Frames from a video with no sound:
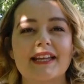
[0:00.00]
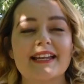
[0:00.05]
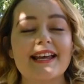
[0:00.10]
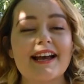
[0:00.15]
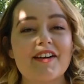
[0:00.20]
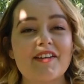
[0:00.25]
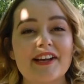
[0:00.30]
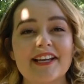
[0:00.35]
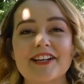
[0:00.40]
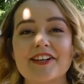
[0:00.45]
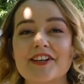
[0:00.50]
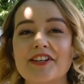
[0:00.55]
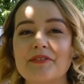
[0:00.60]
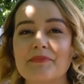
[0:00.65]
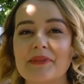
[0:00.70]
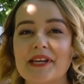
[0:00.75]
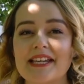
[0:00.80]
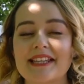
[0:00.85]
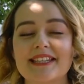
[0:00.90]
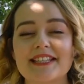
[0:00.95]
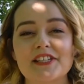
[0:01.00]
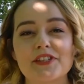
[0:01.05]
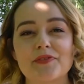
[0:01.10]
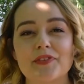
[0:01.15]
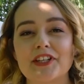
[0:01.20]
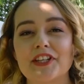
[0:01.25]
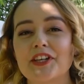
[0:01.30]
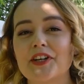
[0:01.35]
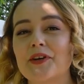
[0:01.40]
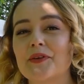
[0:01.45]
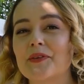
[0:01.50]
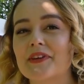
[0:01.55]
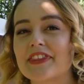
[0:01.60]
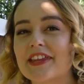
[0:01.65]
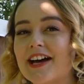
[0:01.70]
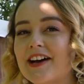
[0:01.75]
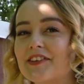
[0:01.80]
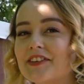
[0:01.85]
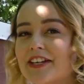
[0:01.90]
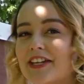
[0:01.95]
Now, I couldn't make this video
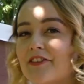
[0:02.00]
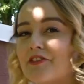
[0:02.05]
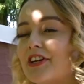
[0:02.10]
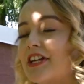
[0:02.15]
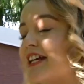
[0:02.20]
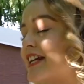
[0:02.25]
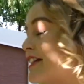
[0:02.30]
without giving